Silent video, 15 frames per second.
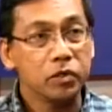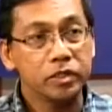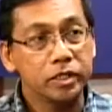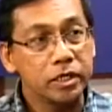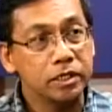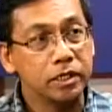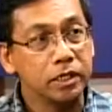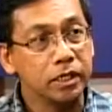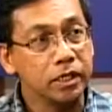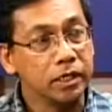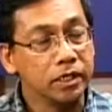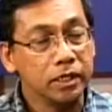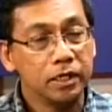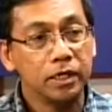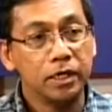So
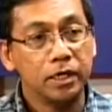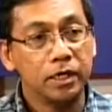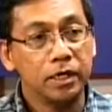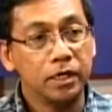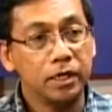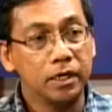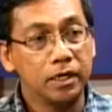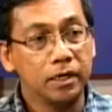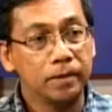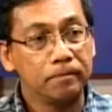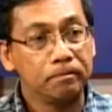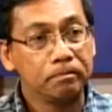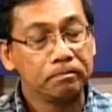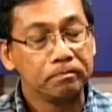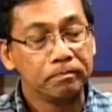essentially,
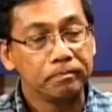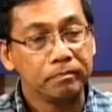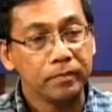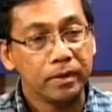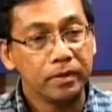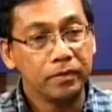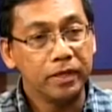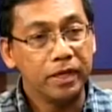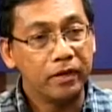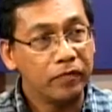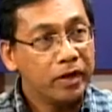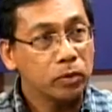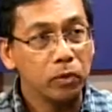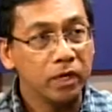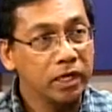the
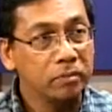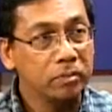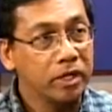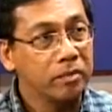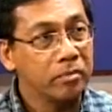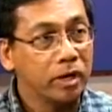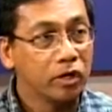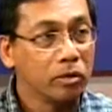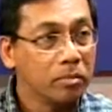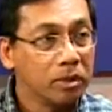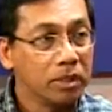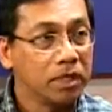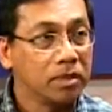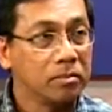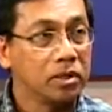effect will not be in Metro
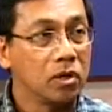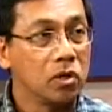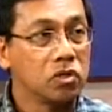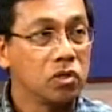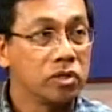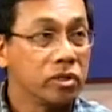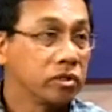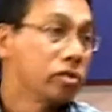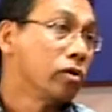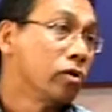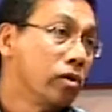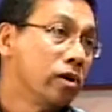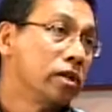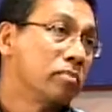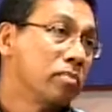Manila, but also the
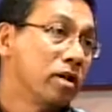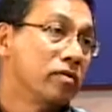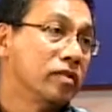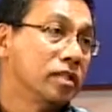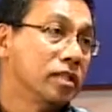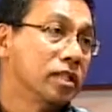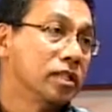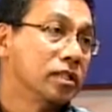surrounding provinces,